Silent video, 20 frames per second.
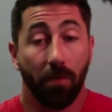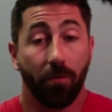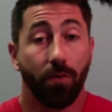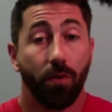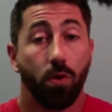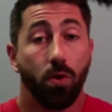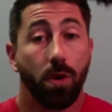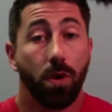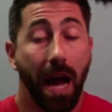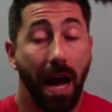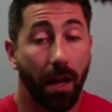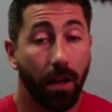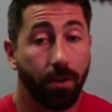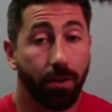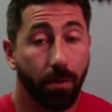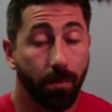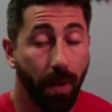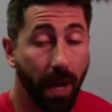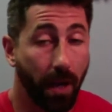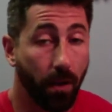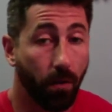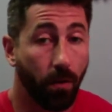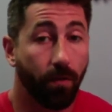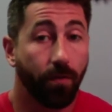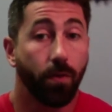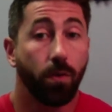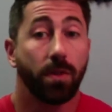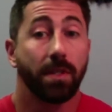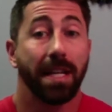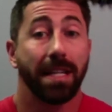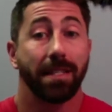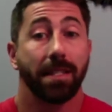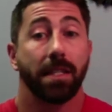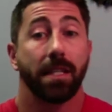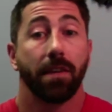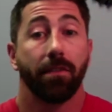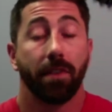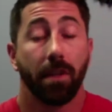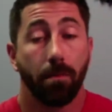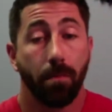a food allergen panel or food
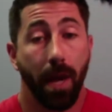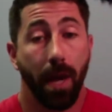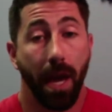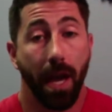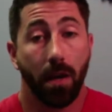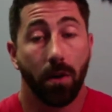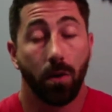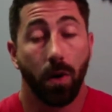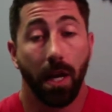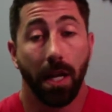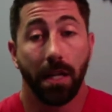sensitivity panel,